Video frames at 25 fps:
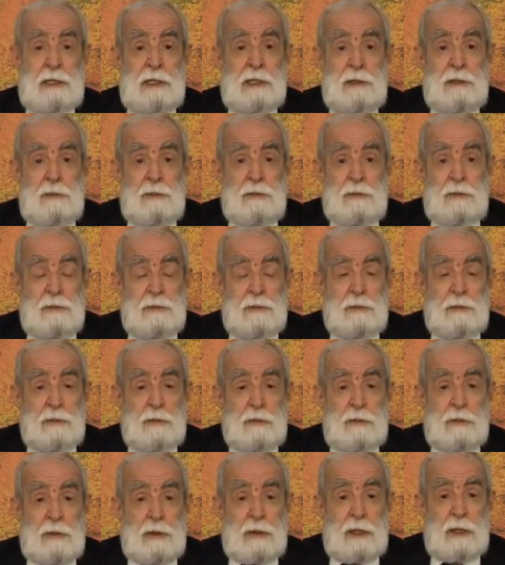Kim
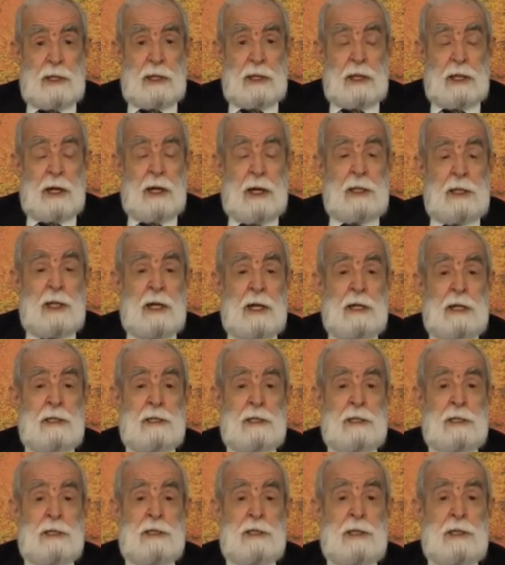Allah
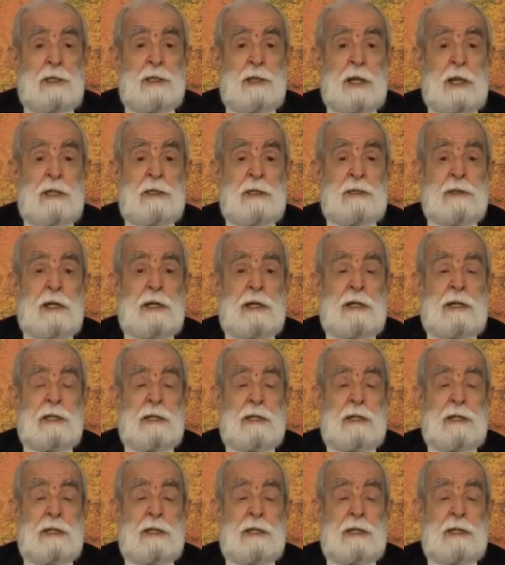için yaşarsa